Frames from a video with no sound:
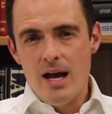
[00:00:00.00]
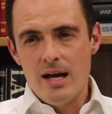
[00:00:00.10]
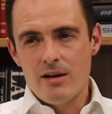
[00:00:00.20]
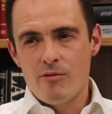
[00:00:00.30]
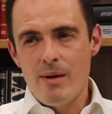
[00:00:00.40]

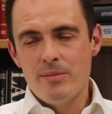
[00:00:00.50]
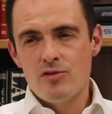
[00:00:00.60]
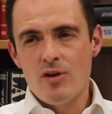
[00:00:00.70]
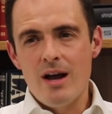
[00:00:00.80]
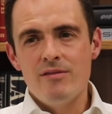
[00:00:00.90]
And I remember
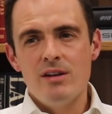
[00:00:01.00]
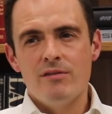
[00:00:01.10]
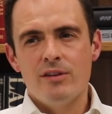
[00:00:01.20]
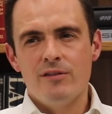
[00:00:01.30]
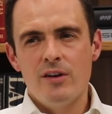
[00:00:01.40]
driving it
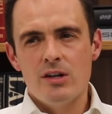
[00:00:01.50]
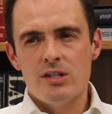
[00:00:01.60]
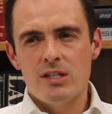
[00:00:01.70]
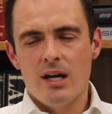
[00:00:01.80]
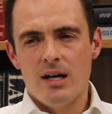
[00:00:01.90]
for the
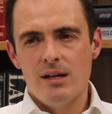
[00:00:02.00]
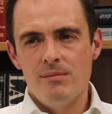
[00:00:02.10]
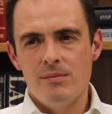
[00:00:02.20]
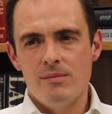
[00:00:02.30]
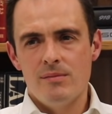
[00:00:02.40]
first
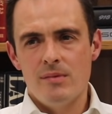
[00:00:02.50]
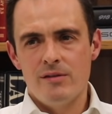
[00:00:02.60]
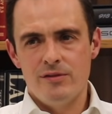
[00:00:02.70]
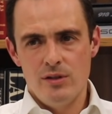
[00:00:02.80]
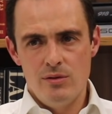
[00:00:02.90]
time a
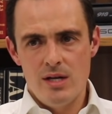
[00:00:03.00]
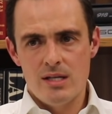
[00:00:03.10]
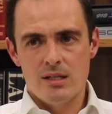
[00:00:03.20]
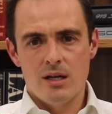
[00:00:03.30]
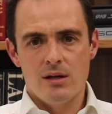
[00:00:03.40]
few
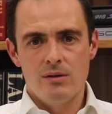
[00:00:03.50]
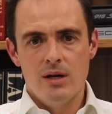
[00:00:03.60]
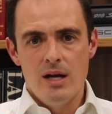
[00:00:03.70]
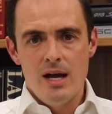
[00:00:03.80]
years ago.